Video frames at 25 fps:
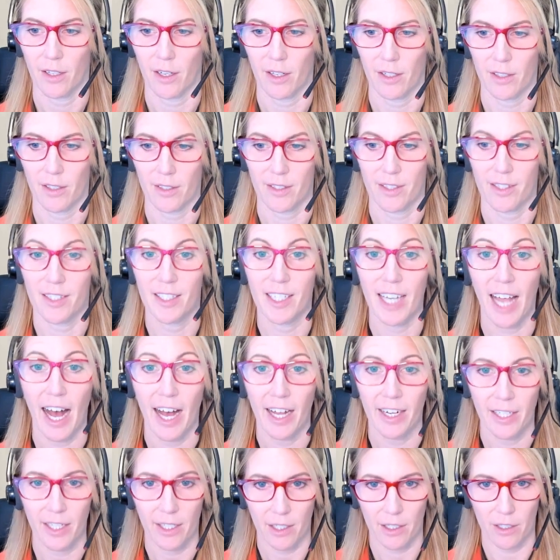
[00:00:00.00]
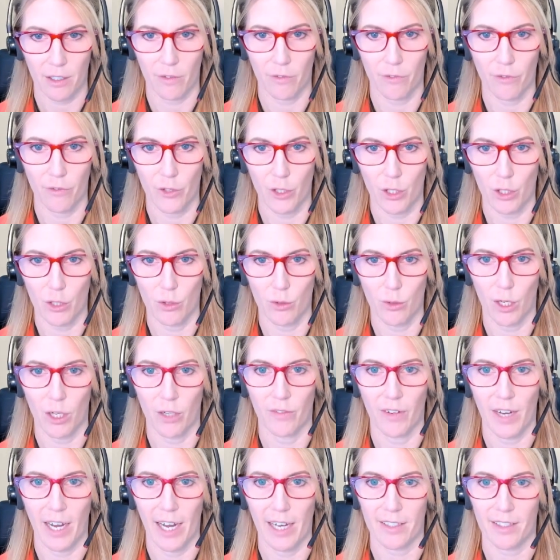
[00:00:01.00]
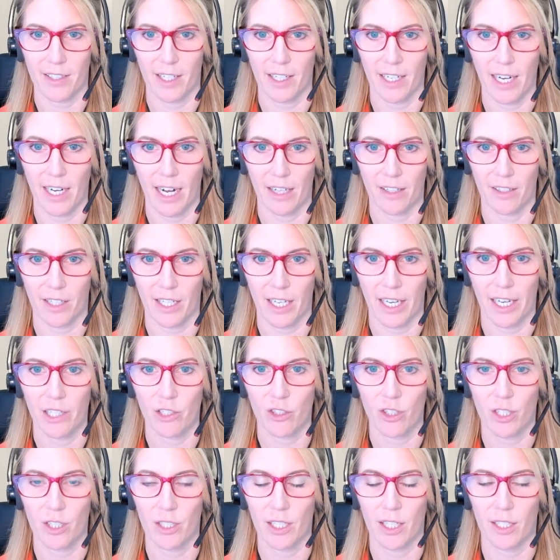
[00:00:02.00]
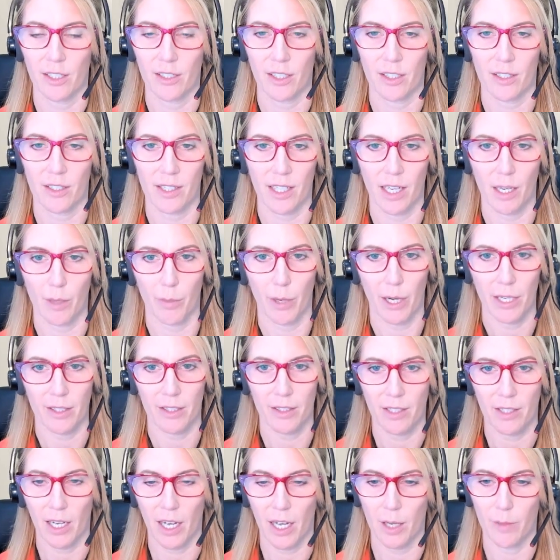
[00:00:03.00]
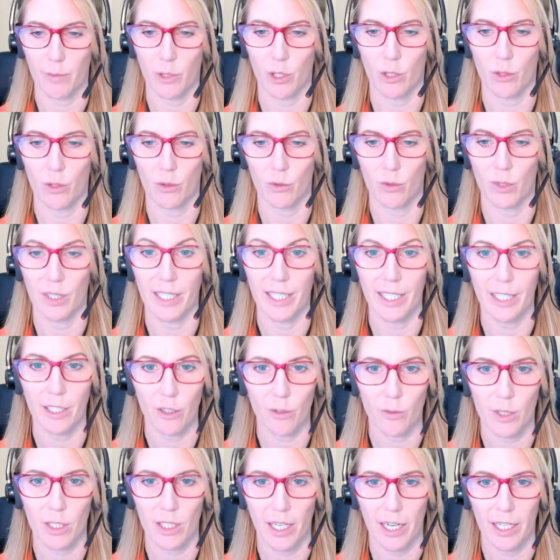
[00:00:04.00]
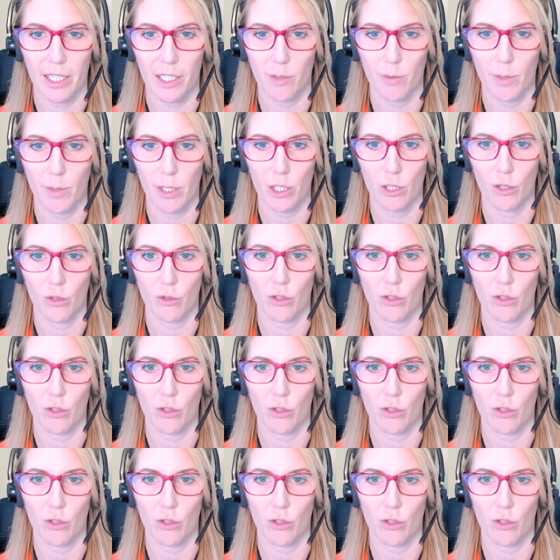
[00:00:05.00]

uh, static view of asset allocation and to say by the time you near retirement,